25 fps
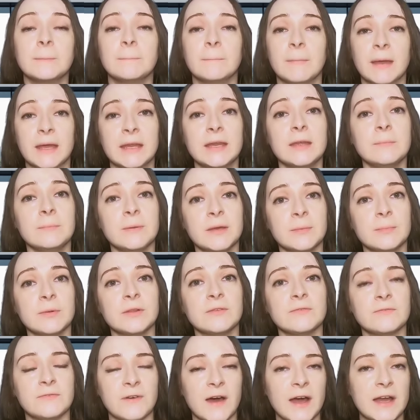many
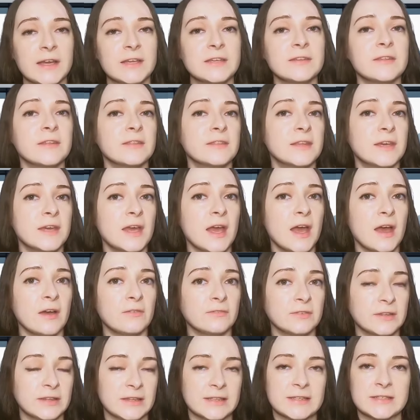people find that they
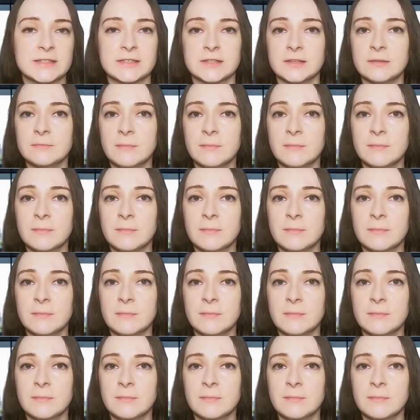have little